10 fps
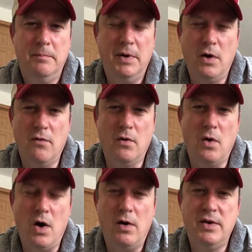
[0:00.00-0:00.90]
but
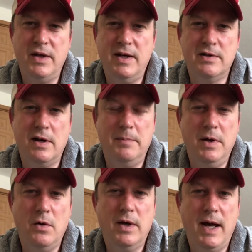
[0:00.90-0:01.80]
overall, I think he's going to
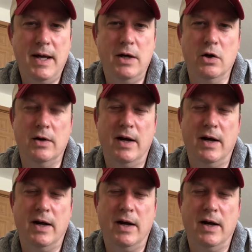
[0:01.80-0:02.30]
be okay here.